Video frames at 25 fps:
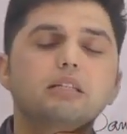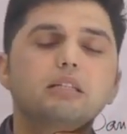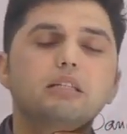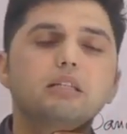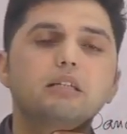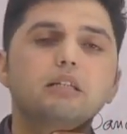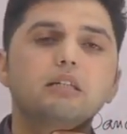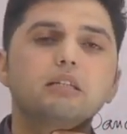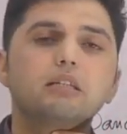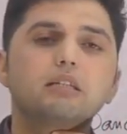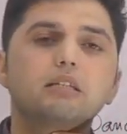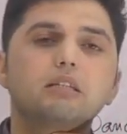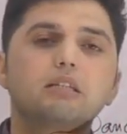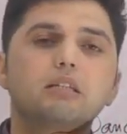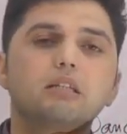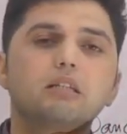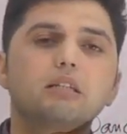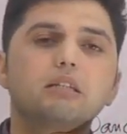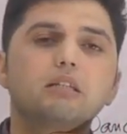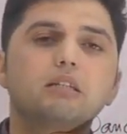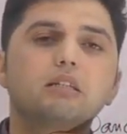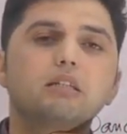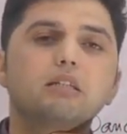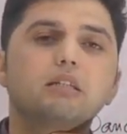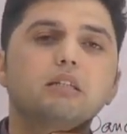D,
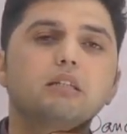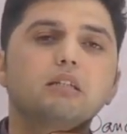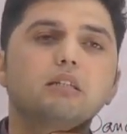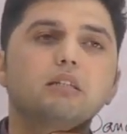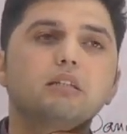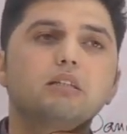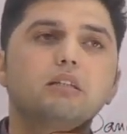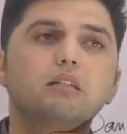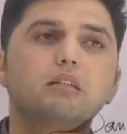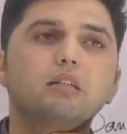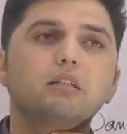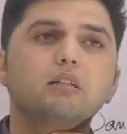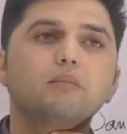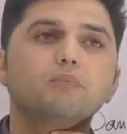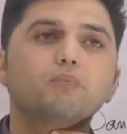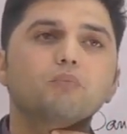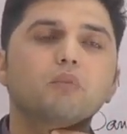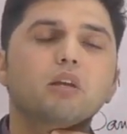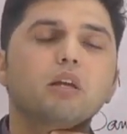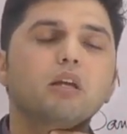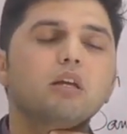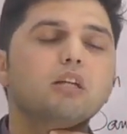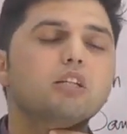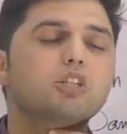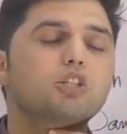D, D, D.
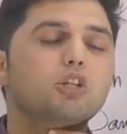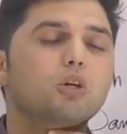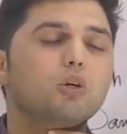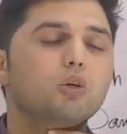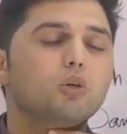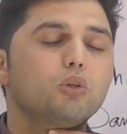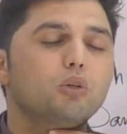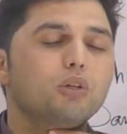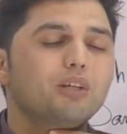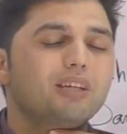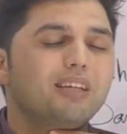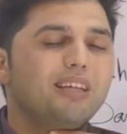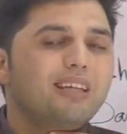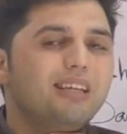So